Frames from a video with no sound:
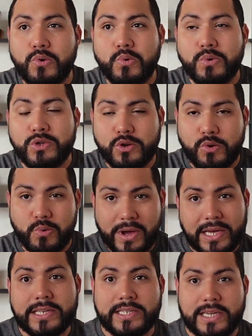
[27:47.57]
was
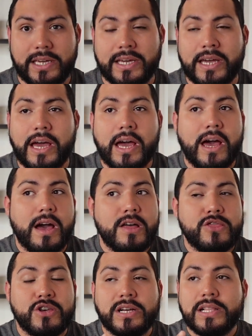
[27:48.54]
crazy.
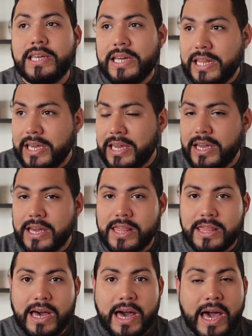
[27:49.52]
The
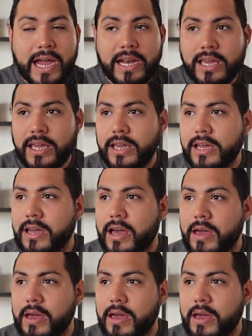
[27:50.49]
cleaning, the hiding.